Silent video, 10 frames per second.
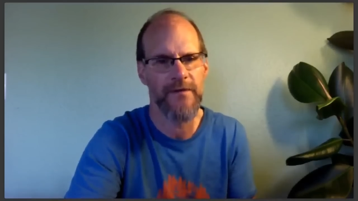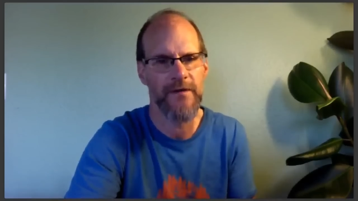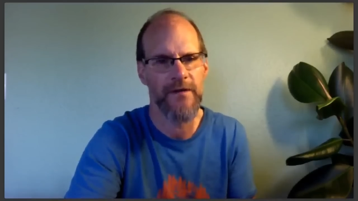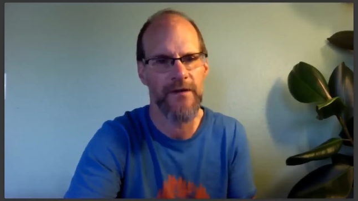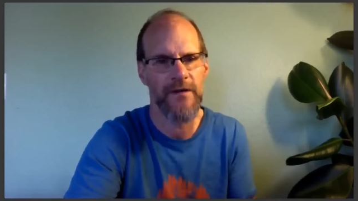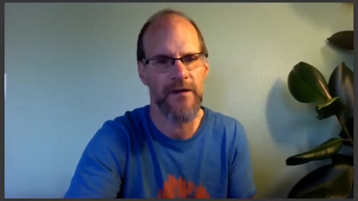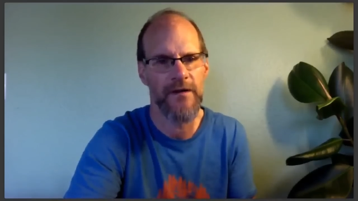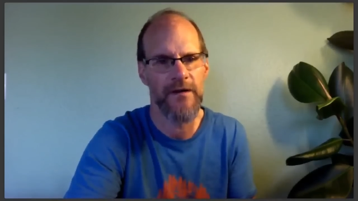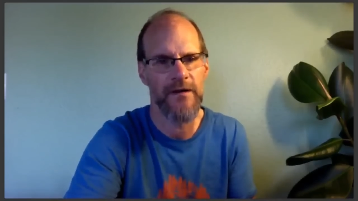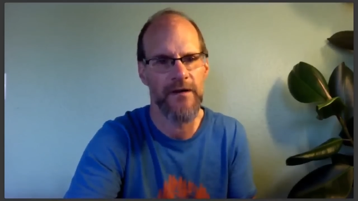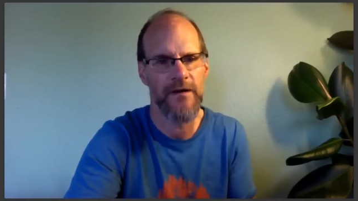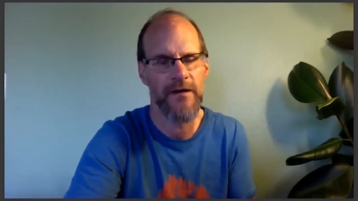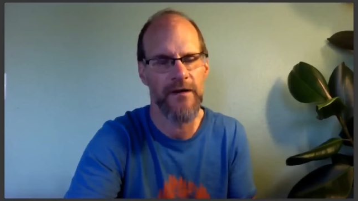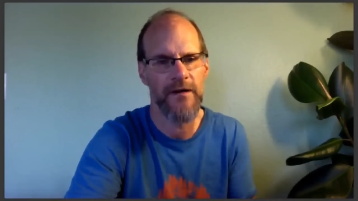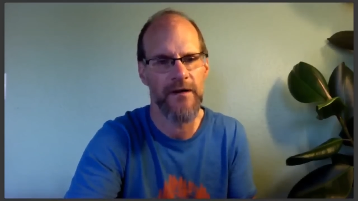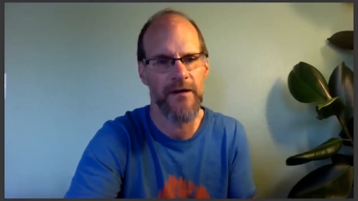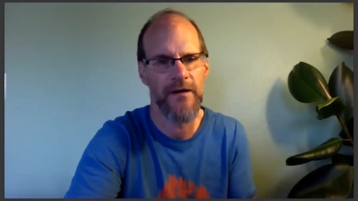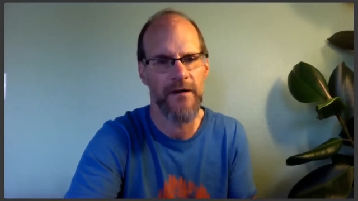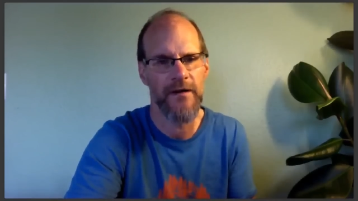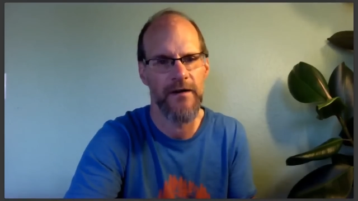
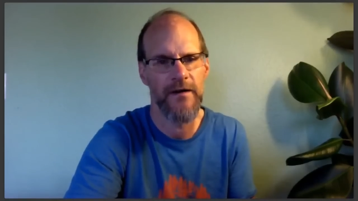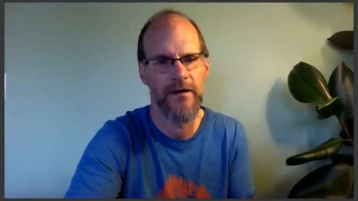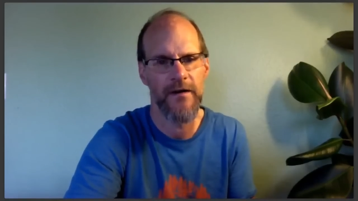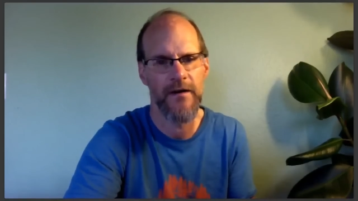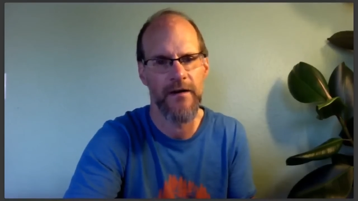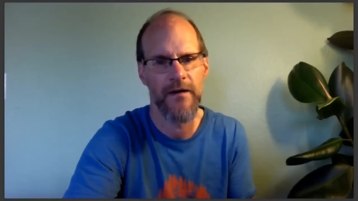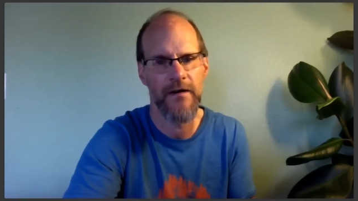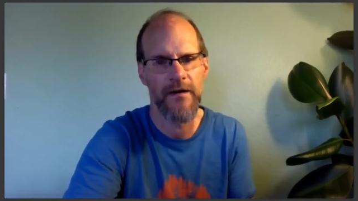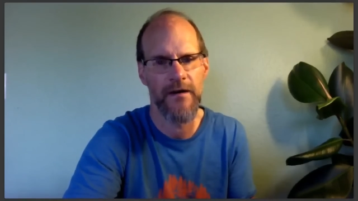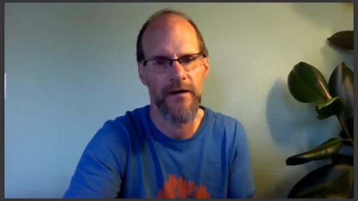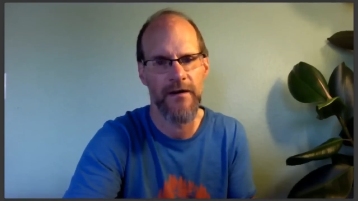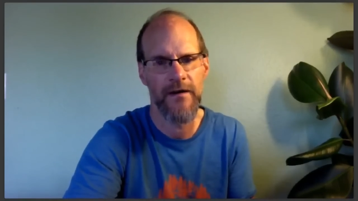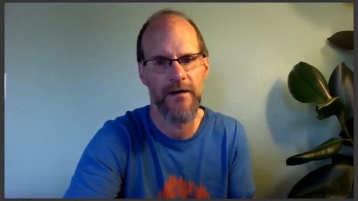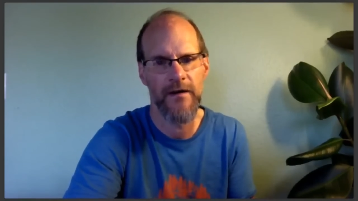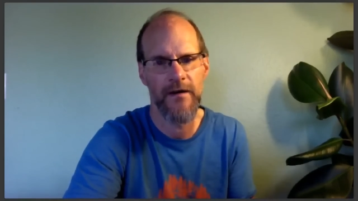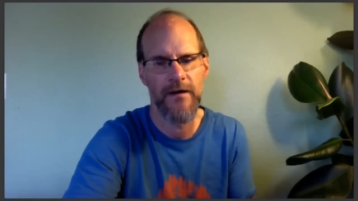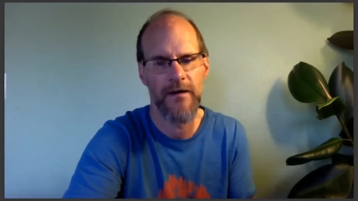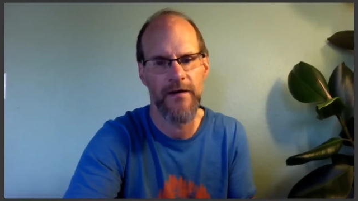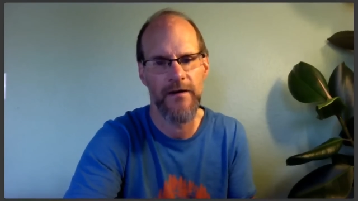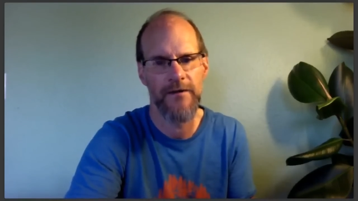
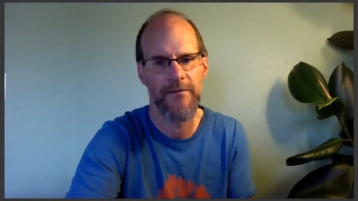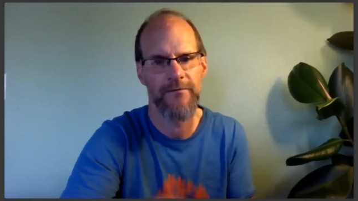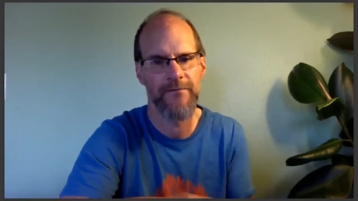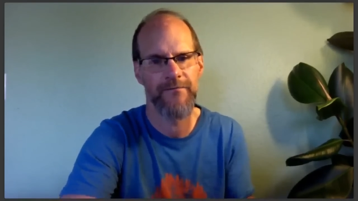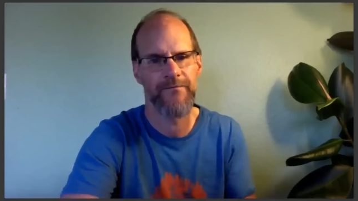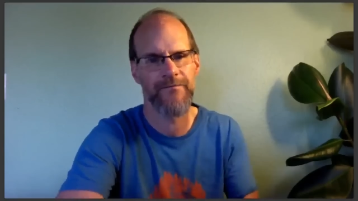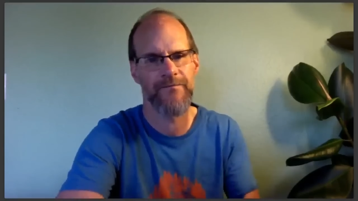Nobody speaks.